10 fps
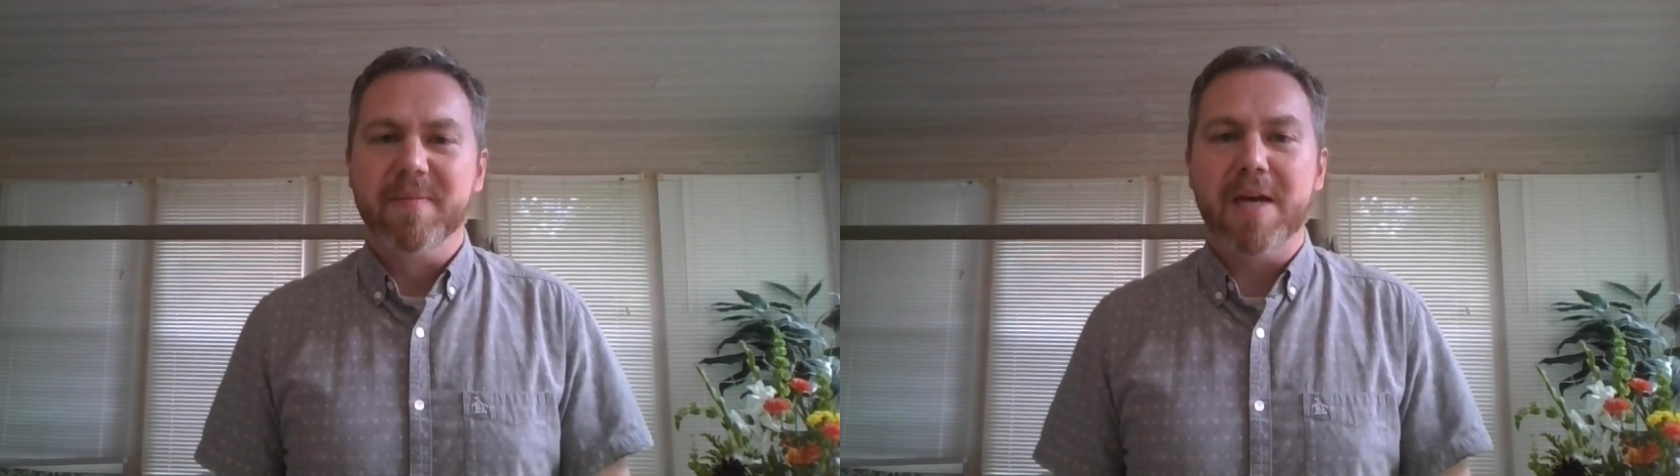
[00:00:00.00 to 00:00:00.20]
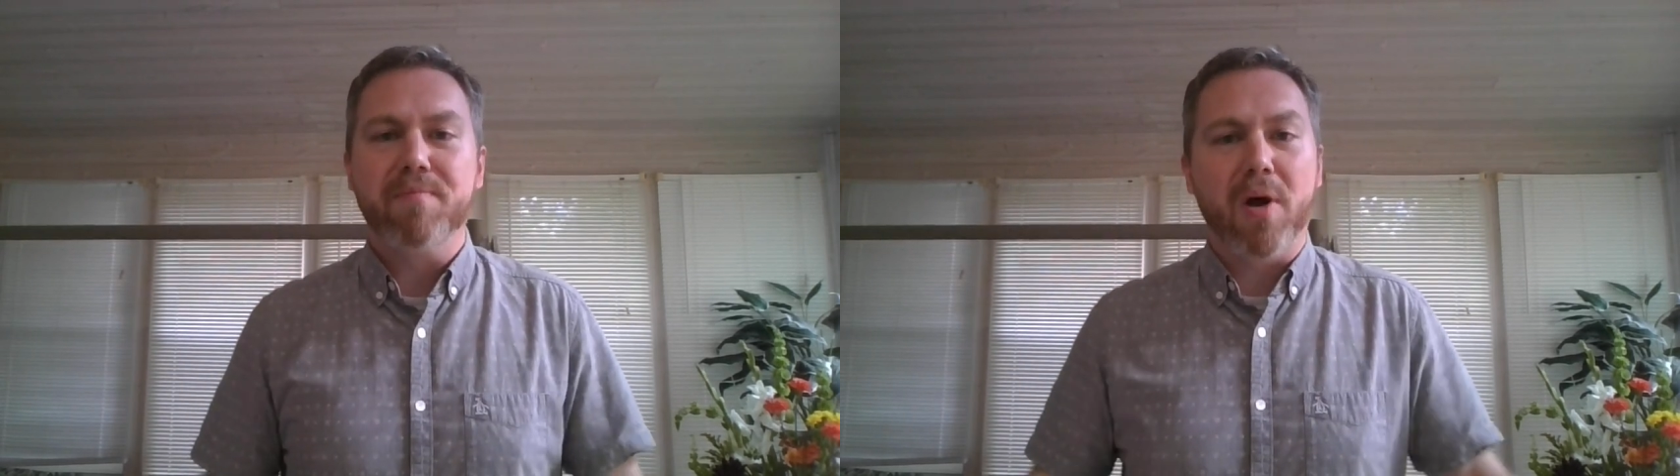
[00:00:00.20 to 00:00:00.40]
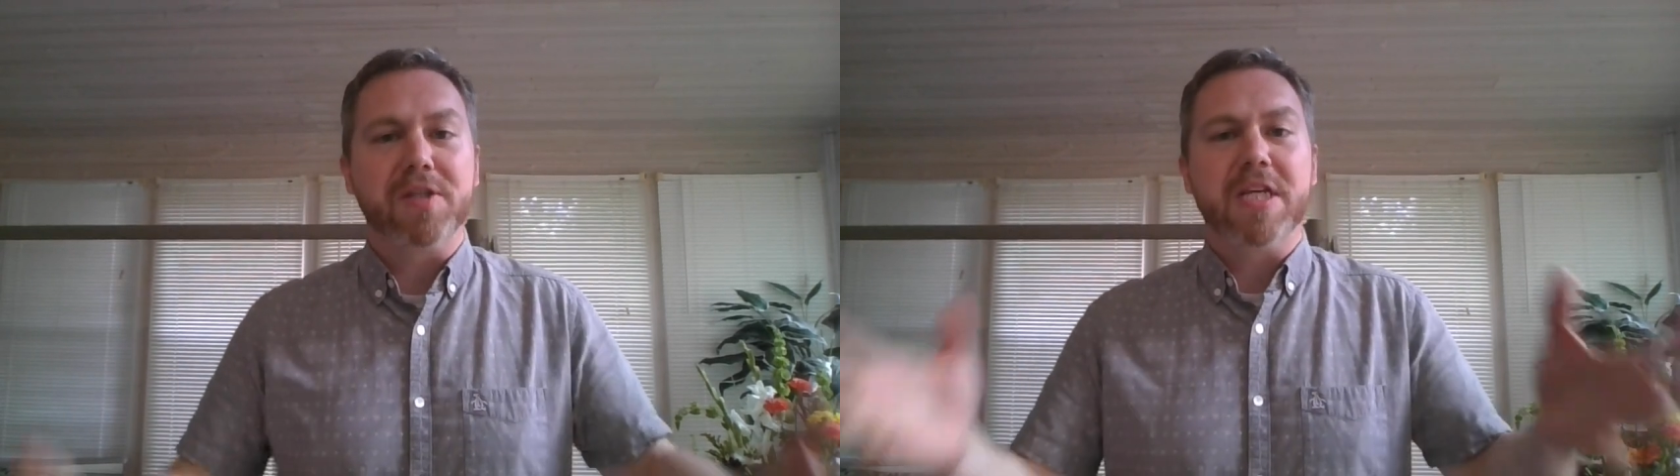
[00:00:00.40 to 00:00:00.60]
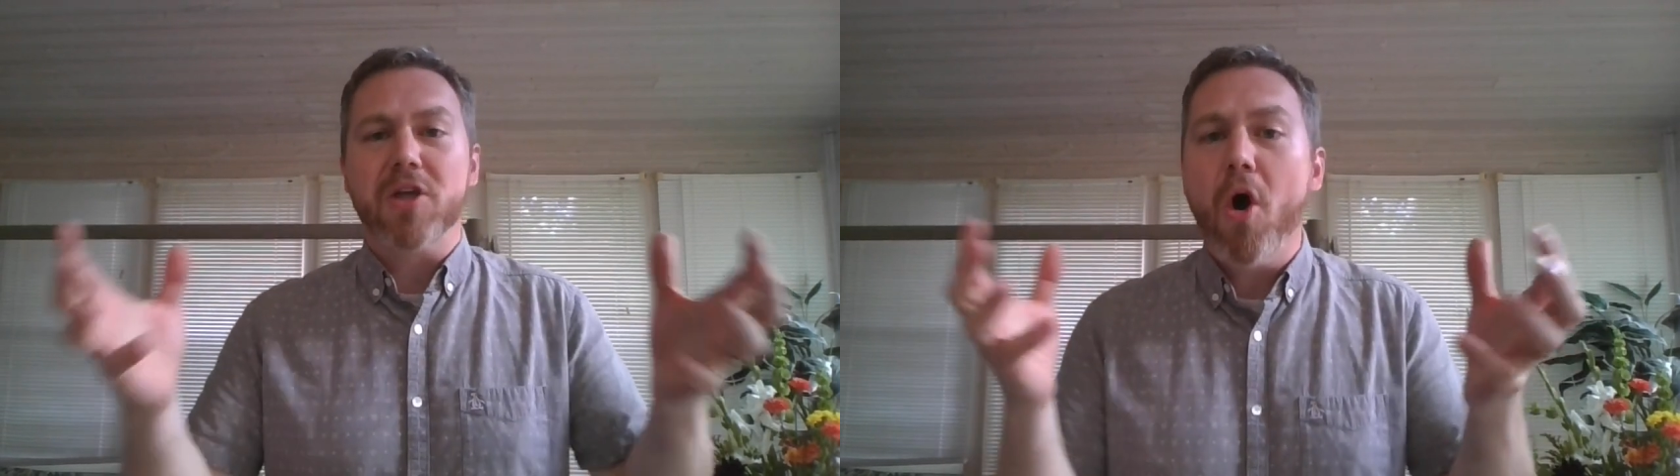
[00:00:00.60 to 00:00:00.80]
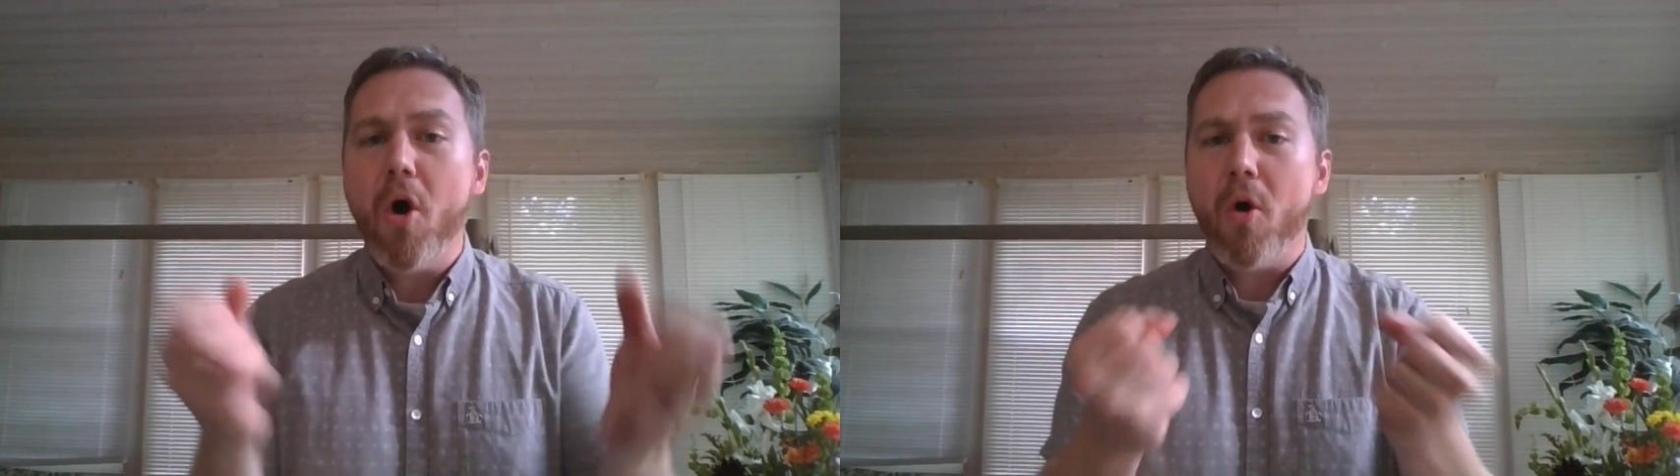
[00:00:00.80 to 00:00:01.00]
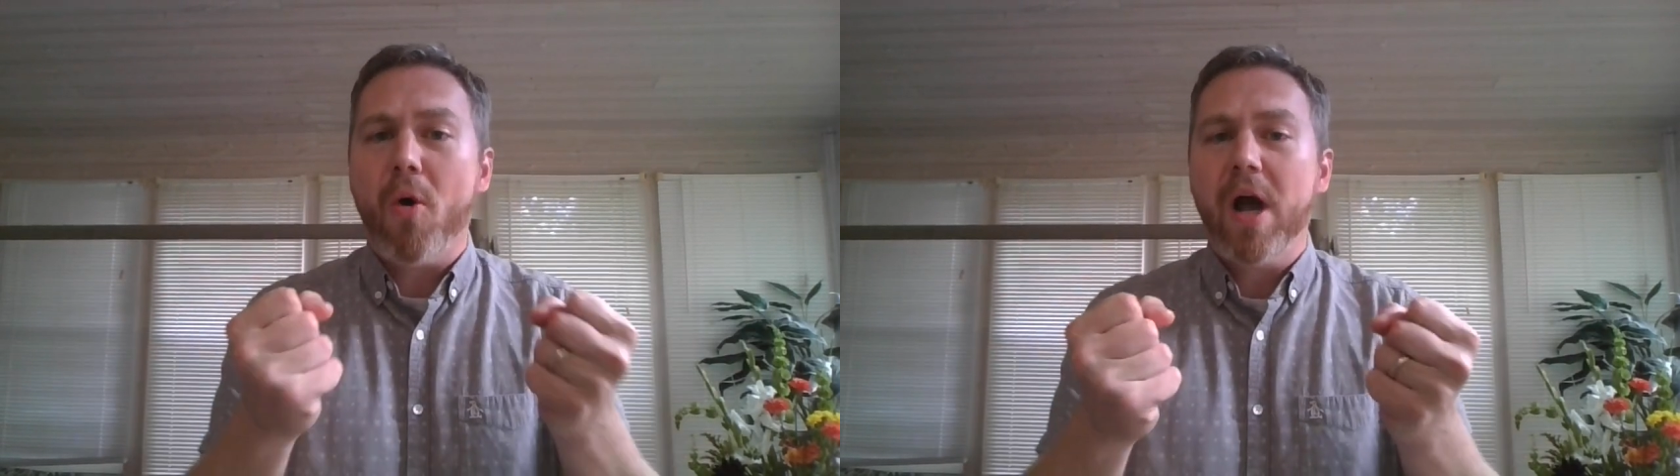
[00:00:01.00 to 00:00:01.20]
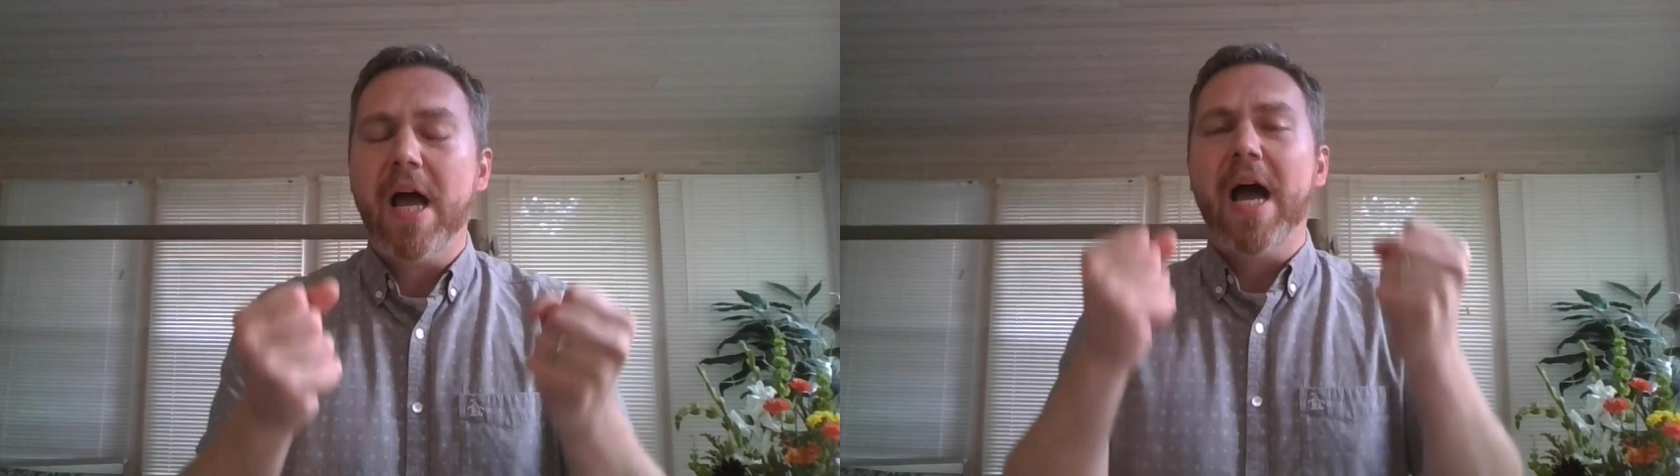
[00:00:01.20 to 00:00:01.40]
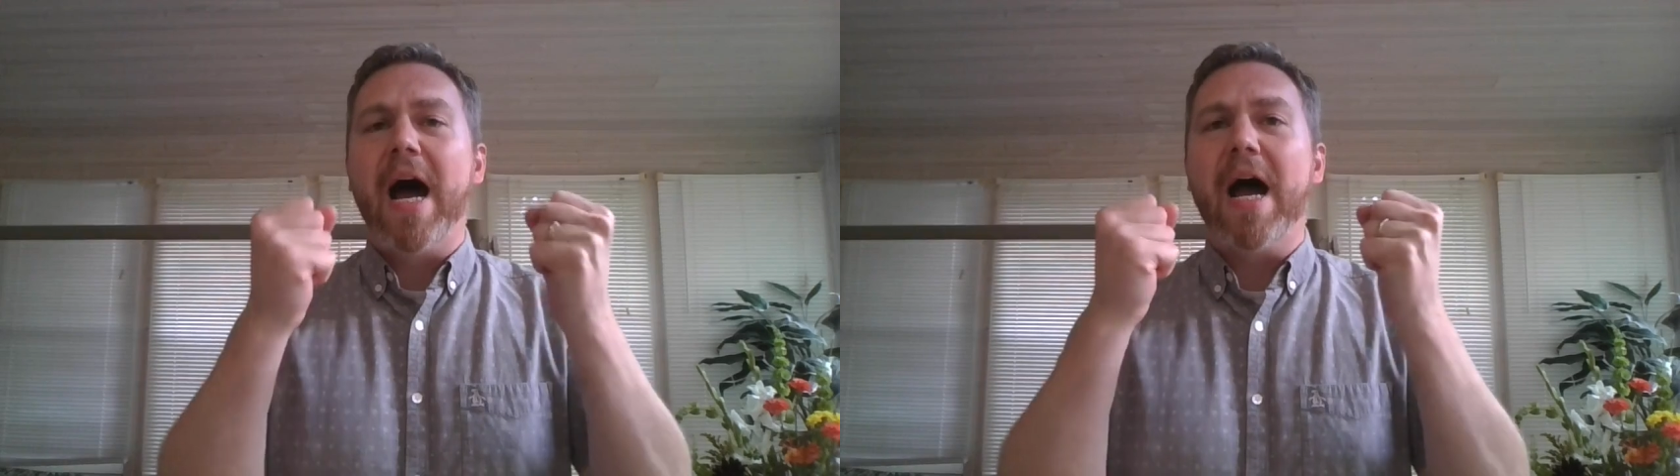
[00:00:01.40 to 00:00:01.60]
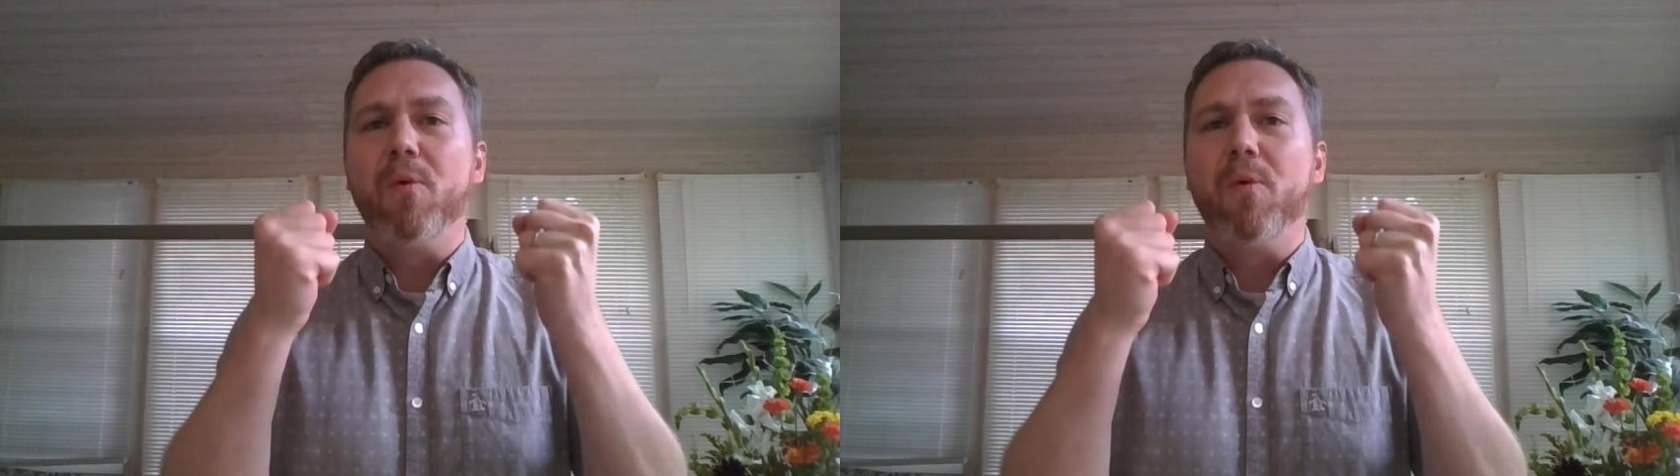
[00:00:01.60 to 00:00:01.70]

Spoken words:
And Paul says, oh, I